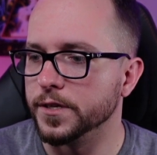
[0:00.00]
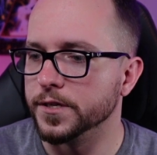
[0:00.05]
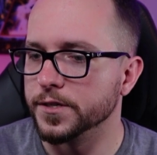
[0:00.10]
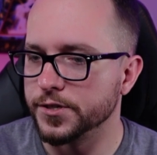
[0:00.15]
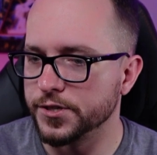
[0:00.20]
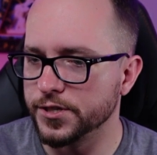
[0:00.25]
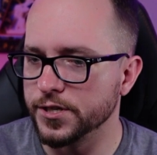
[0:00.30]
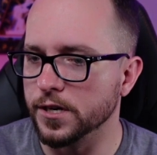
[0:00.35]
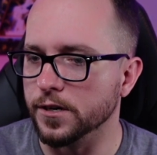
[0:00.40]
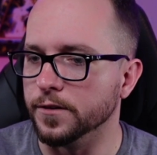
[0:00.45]

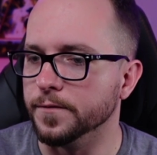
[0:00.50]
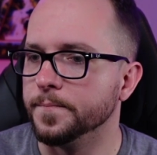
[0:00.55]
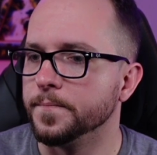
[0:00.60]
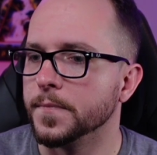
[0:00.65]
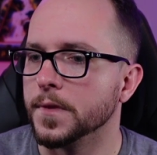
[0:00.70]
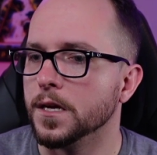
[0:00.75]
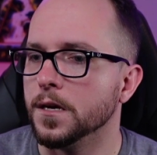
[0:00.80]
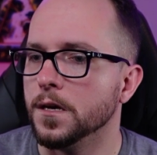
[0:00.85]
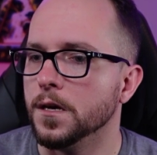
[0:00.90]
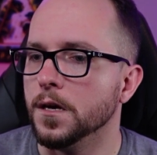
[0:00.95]
So
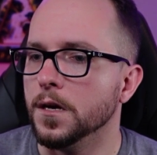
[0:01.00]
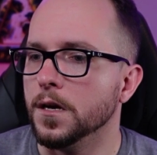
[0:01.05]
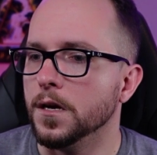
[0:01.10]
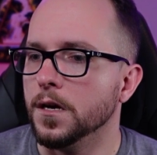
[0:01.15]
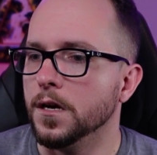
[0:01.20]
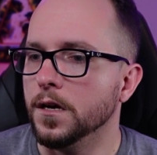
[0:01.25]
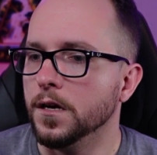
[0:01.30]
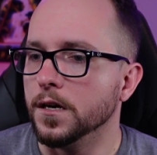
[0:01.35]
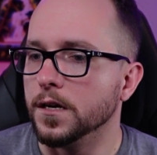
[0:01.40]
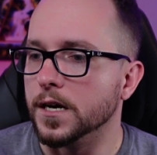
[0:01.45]

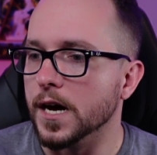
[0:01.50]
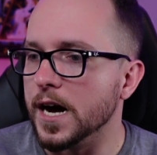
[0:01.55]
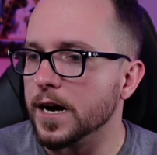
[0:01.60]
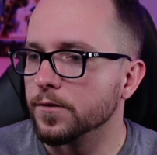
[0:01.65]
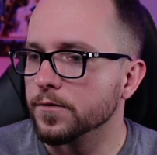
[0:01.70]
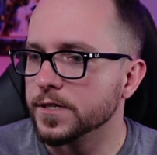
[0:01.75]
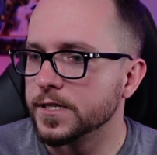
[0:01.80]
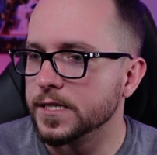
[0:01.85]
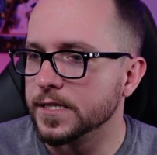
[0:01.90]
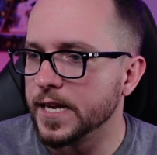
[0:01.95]

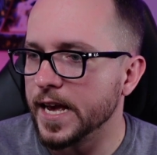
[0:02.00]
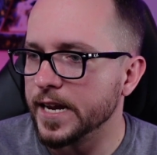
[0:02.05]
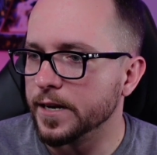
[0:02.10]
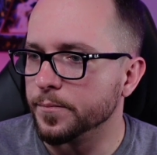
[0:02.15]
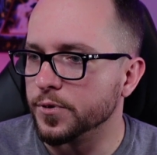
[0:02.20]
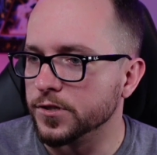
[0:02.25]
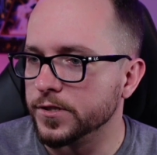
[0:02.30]
Congress has had a